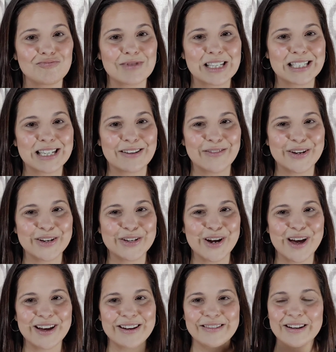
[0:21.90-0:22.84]
let's give it a
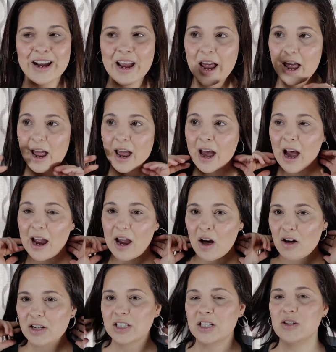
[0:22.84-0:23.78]
shot. I
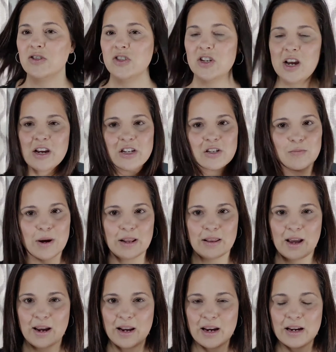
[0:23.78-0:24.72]
also changed my
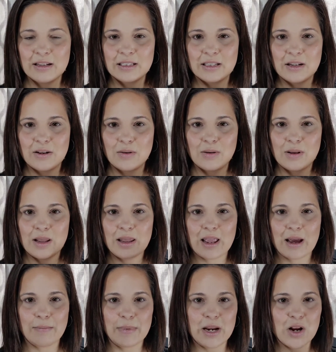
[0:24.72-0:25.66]
lighting, so
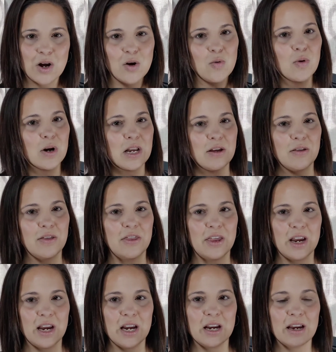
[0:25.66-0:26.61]
let me know what you
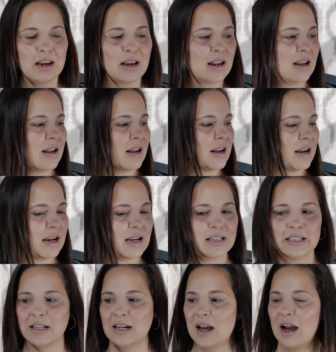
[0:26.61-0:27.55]
think.
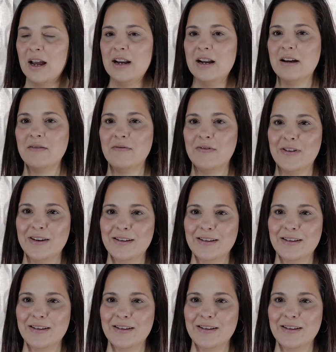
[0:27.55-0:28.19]
It's kind of...